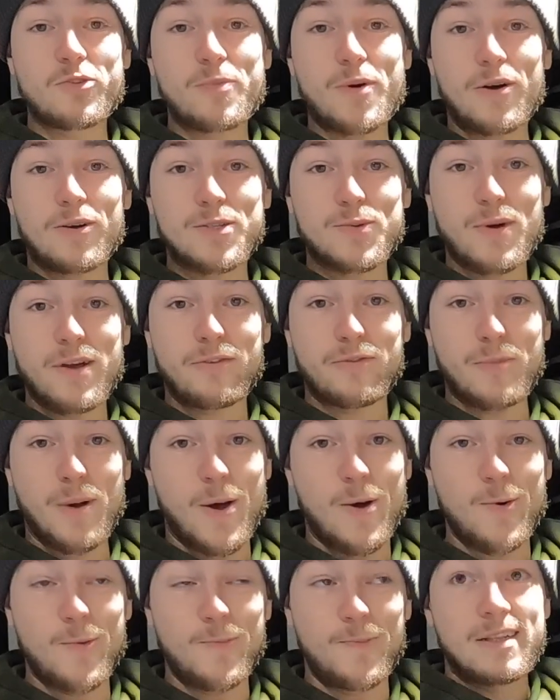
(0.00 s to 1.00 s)
miles away from
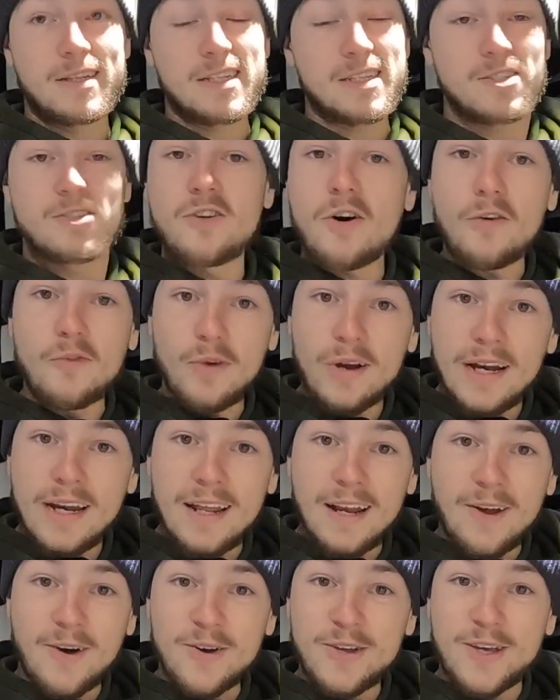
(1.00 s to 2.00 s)
home, there's not really a
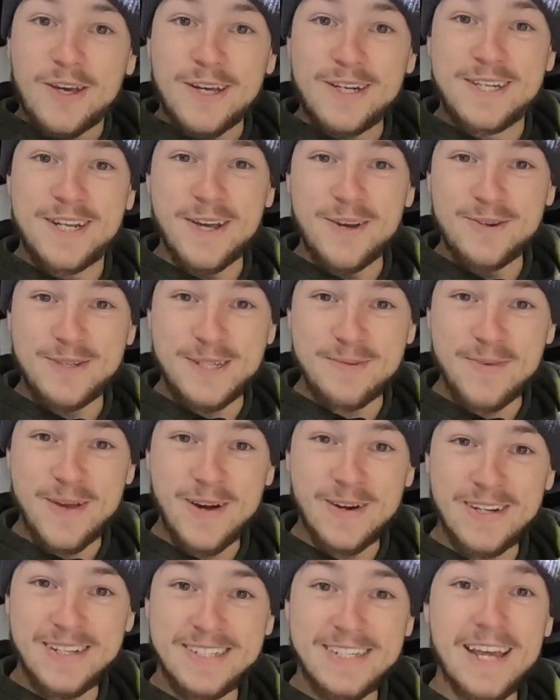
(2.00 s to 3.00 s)
lot you can do, to be
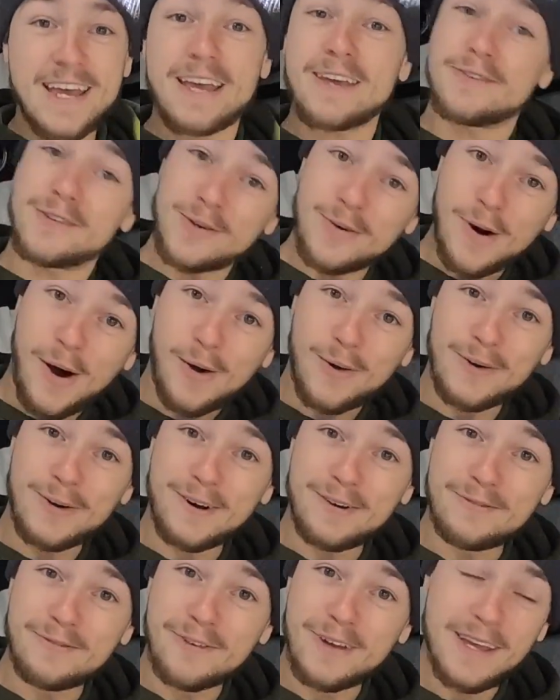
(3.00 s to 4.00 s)
honest, if you are
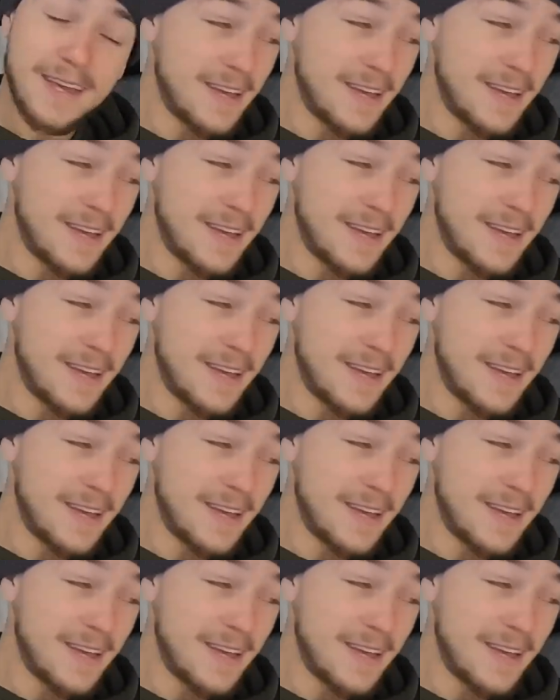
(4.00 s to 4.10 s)
uncomfy.